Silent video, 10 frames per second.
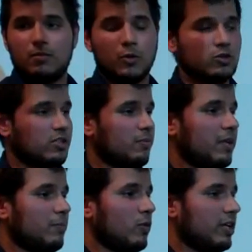most of the
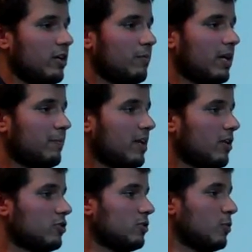people in here might be
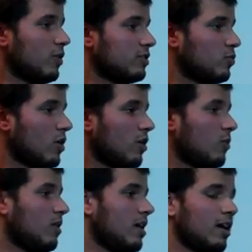eligible as well,